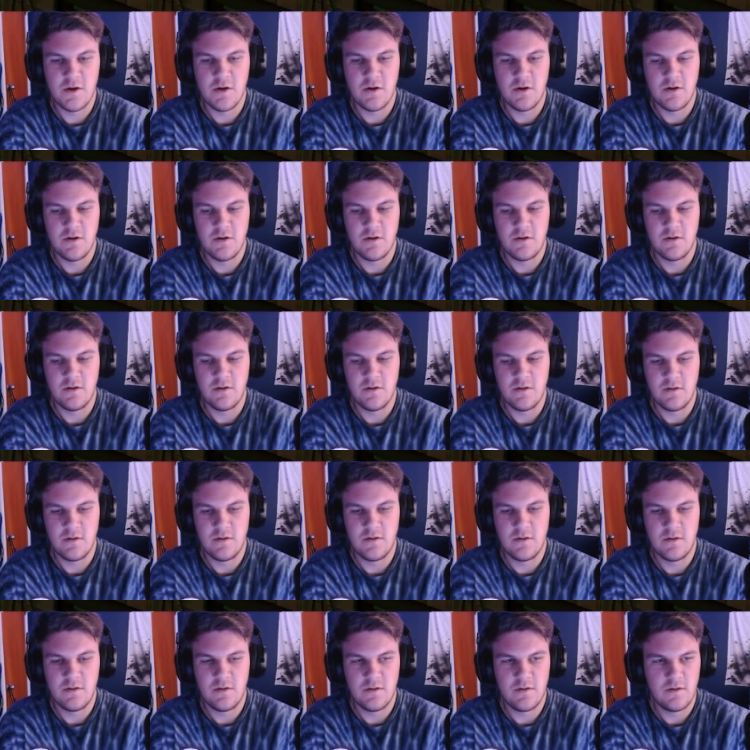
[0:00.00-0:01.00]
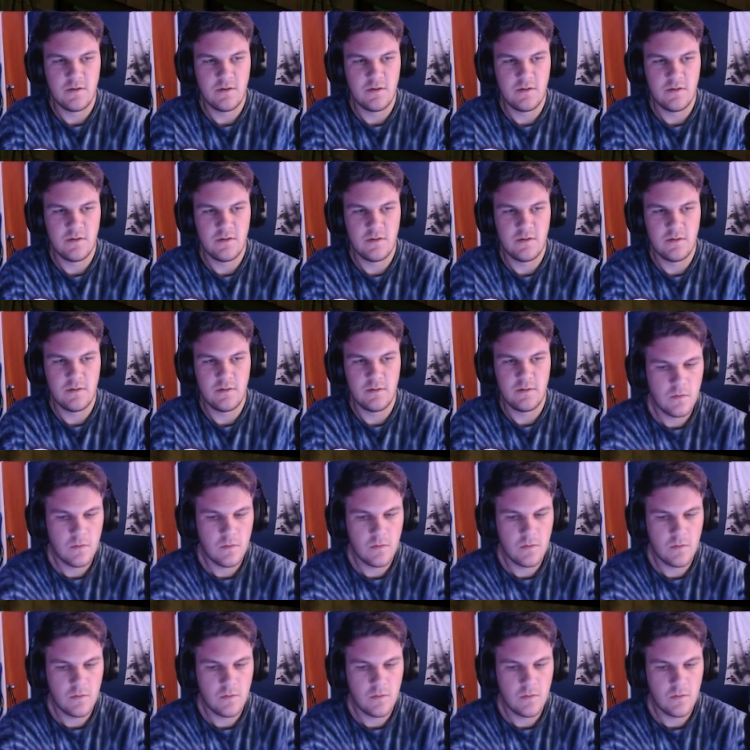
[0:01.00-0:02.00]

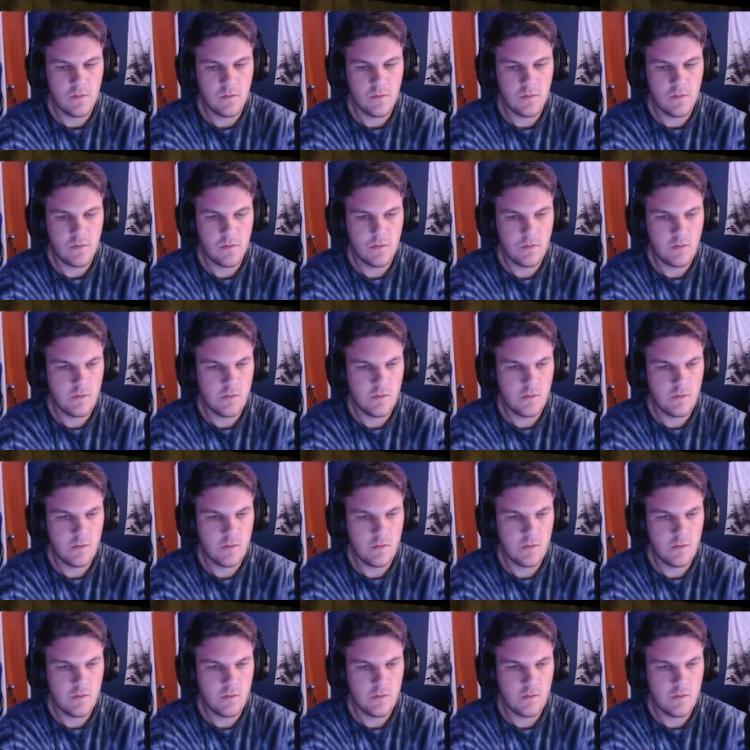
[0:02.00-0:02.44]
(no one is talking)